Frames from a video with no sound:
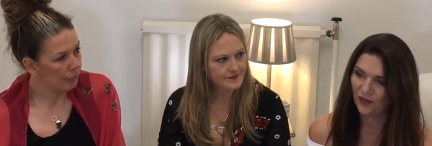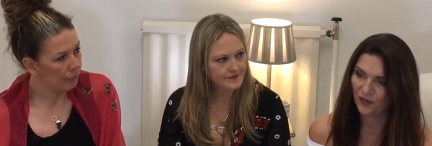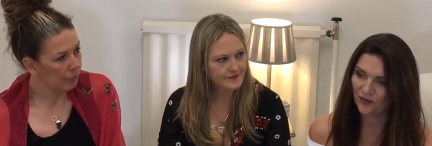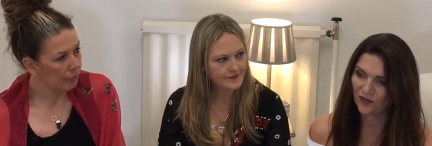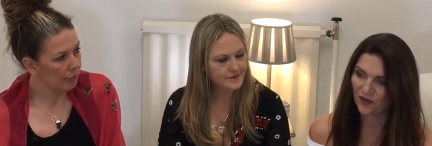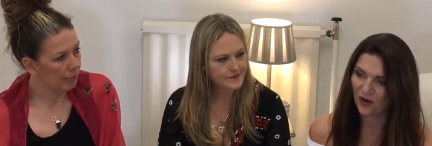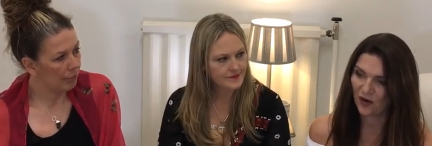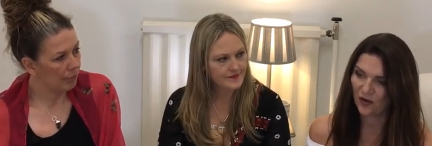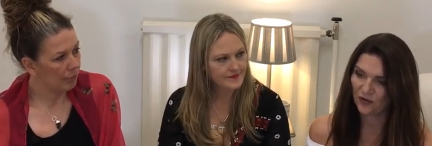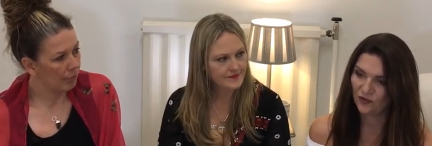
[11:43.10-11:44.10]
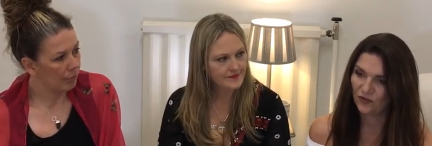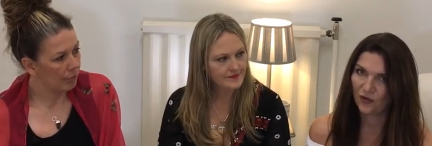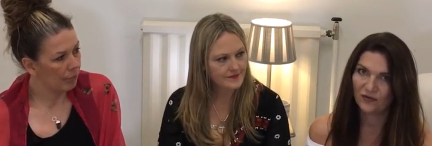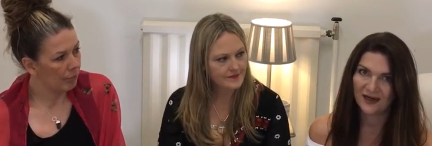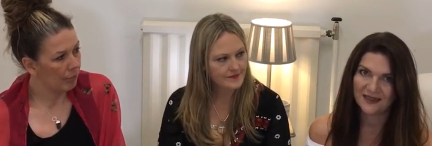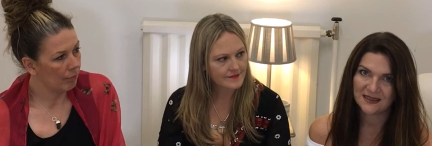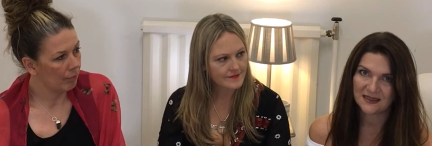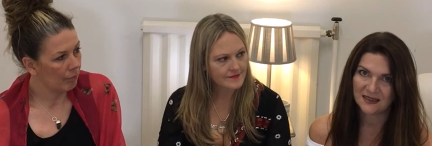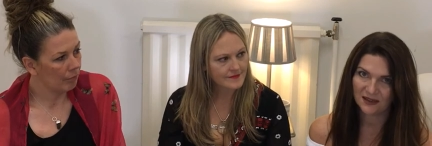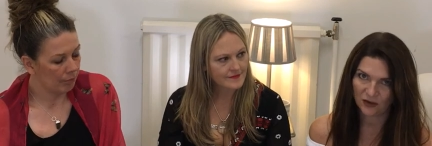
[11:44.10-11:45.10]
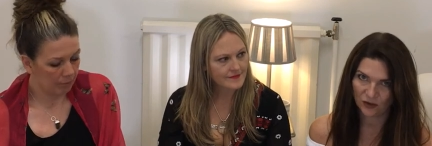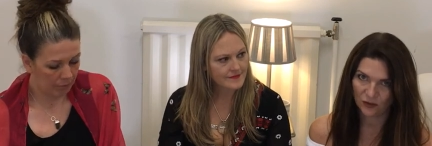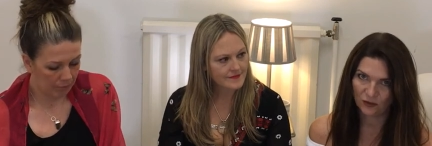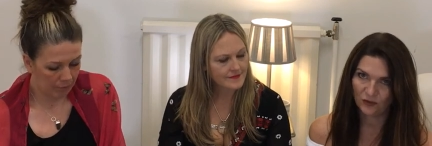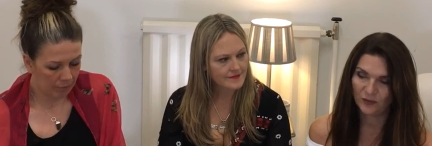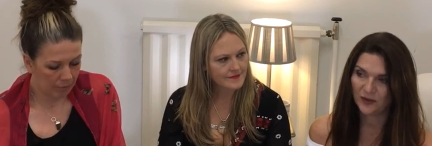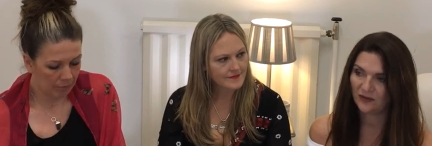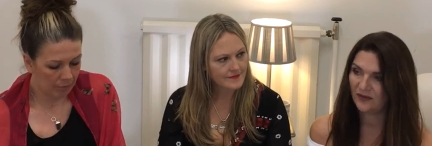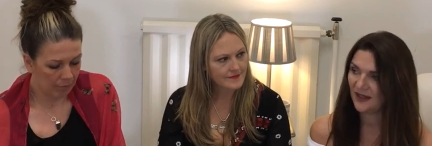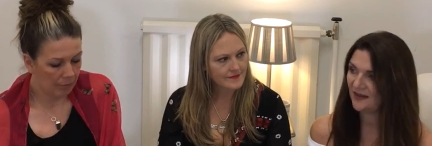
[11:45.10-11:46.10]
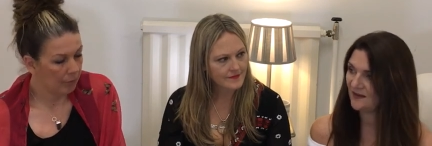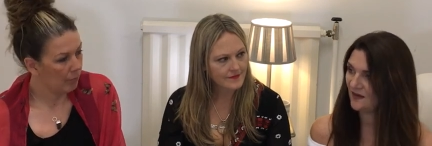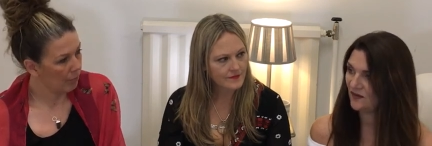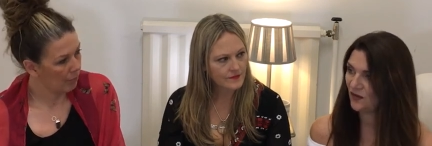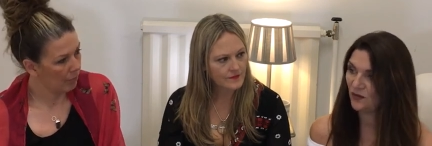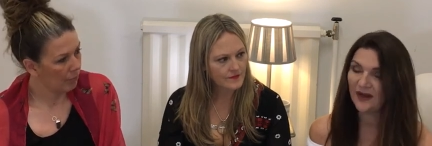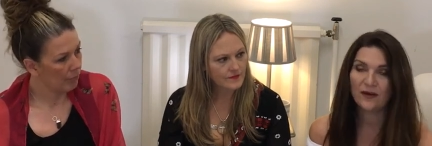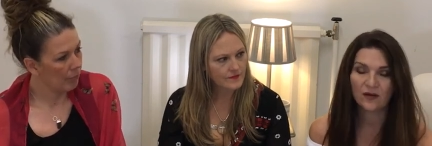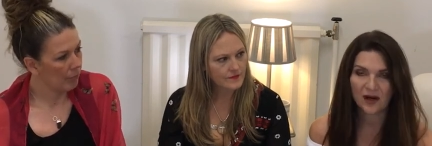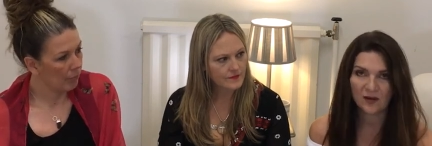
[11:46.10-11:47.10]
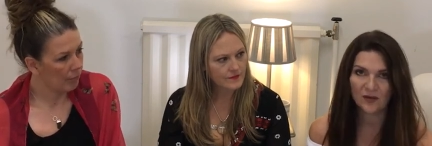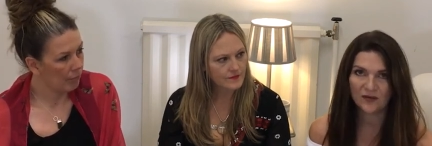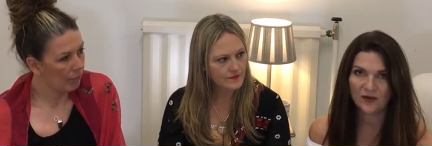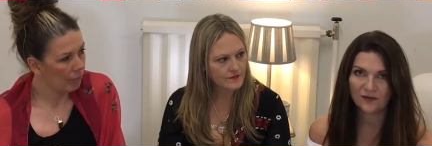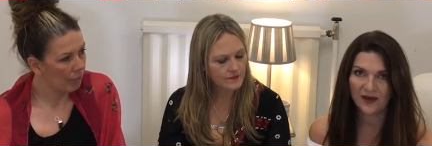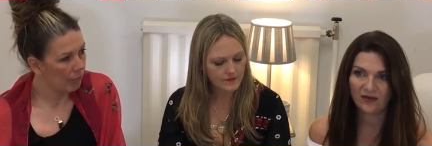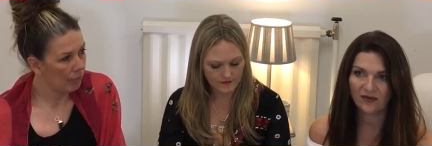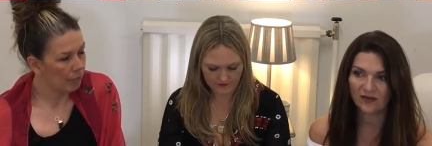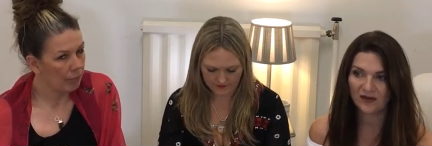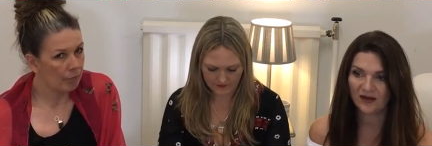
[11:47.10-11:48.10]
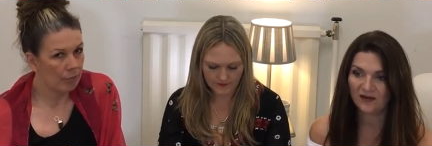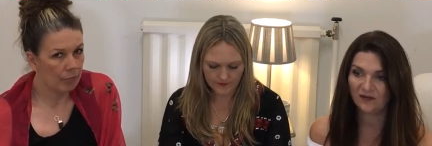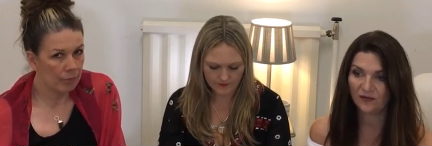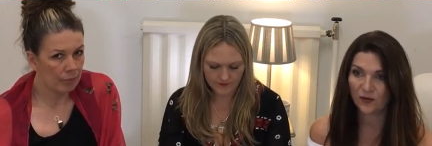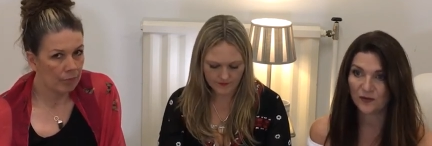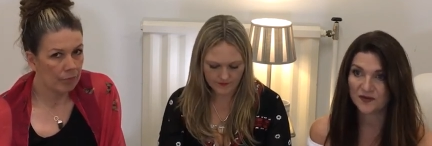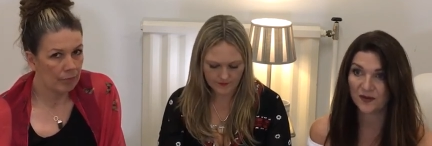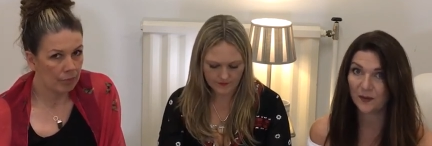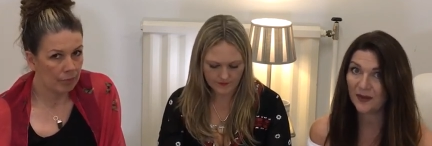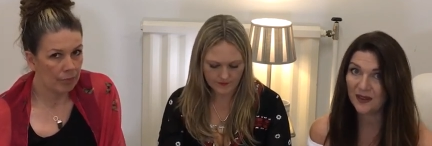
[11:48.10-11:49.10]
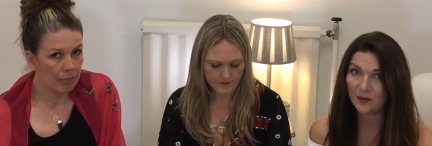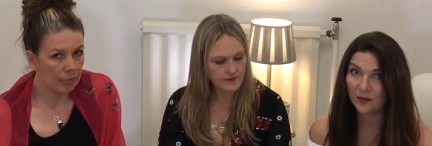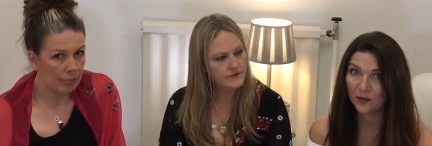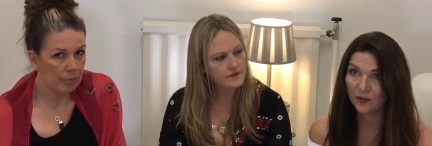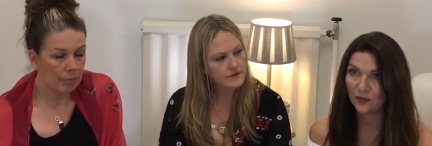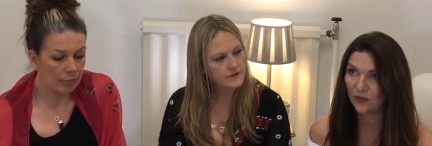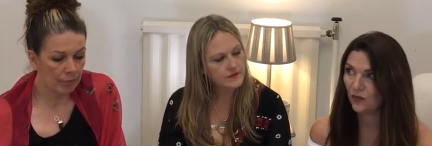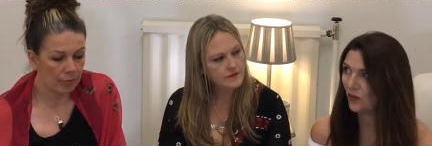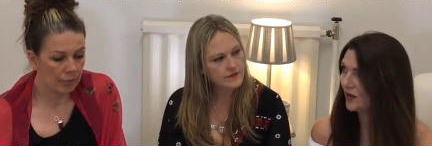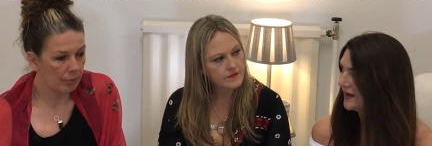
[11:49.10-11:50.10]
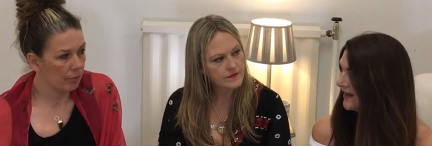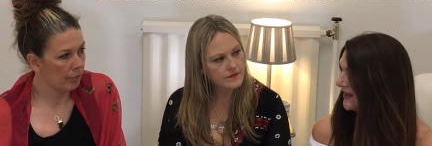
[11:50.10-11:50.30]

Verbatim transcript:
Speaker 1: that are not related to you, but related to an outcome of an event that involves other people or